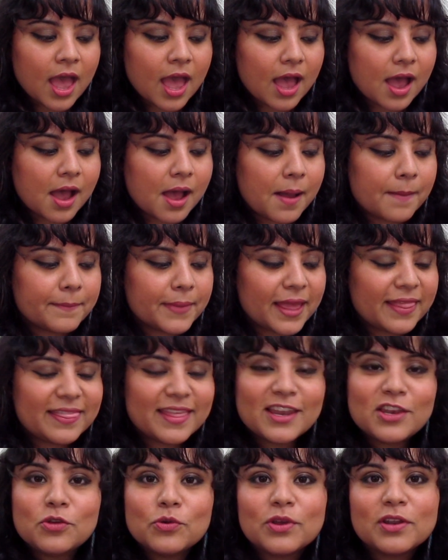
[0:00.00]
And
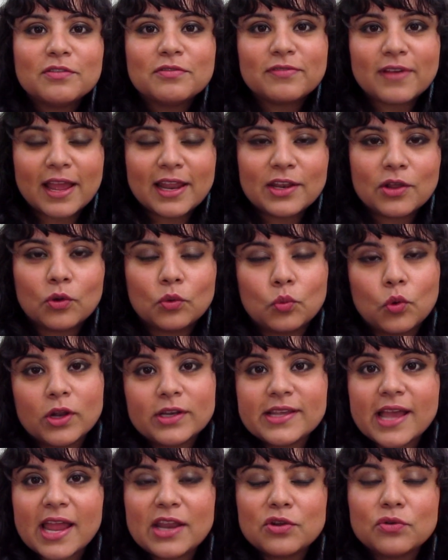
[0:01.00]
then you can find out
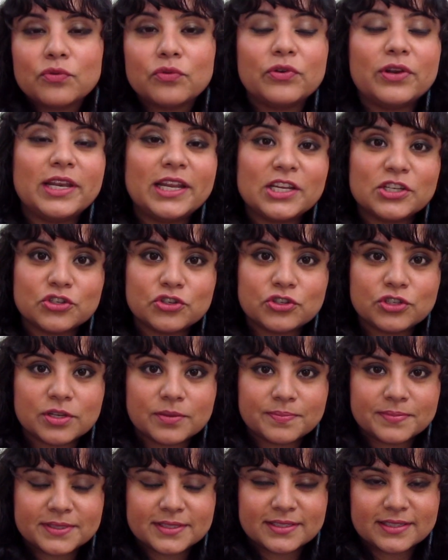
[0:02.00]
what kind of
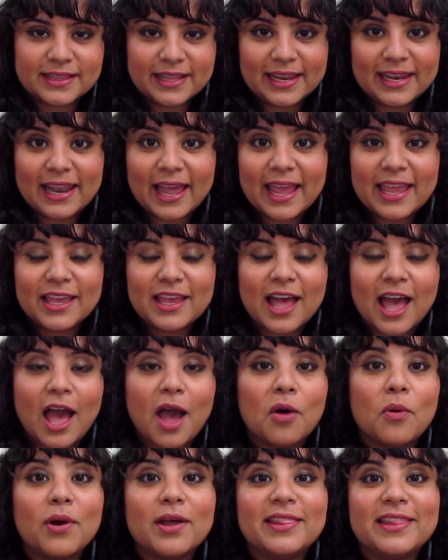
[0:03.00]
relationships they like,
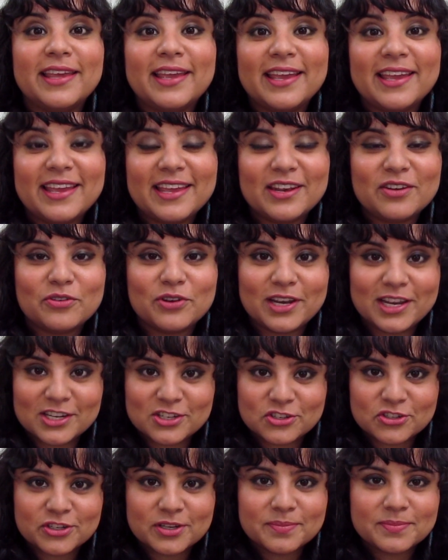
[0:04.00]
how are they in
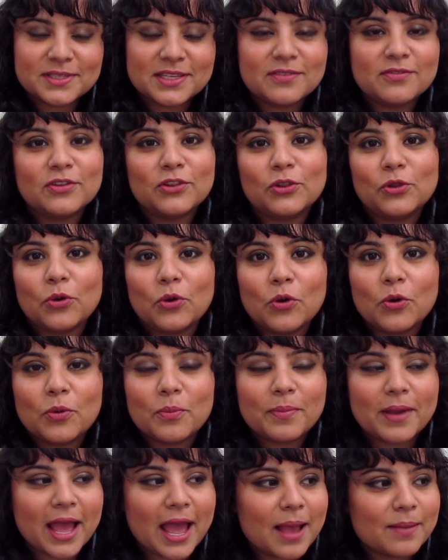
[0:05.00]
relationships, even though
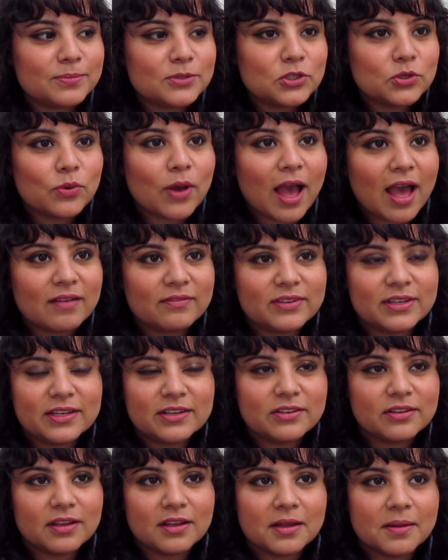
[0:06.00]
perhaps you
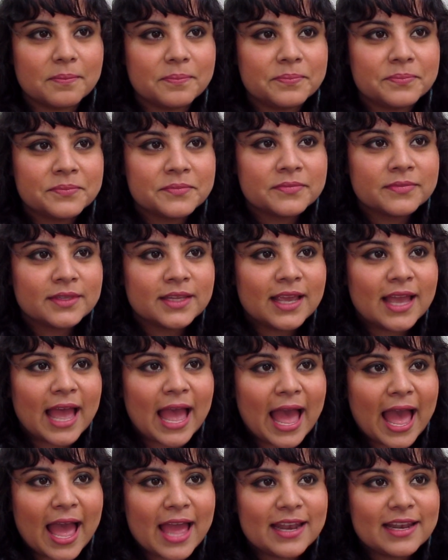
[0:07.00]
haven't
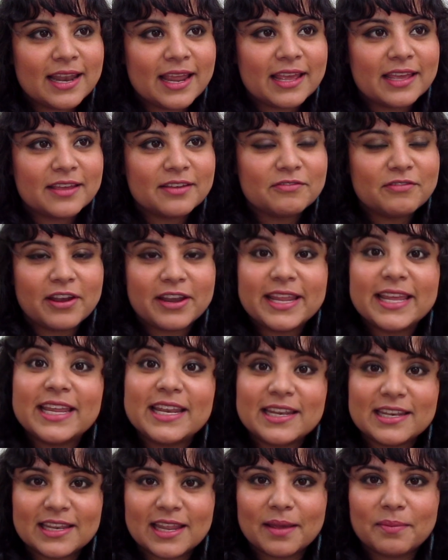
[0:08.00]
had like very
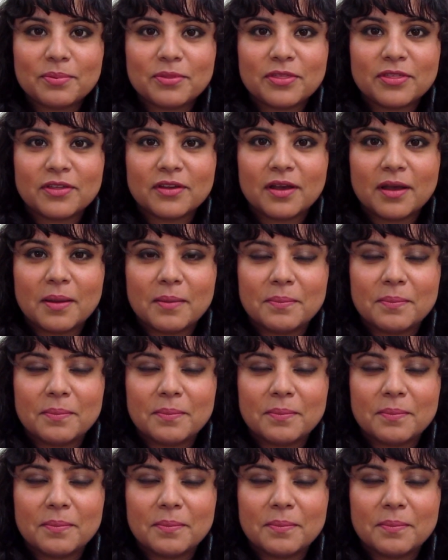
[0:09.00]
in-depth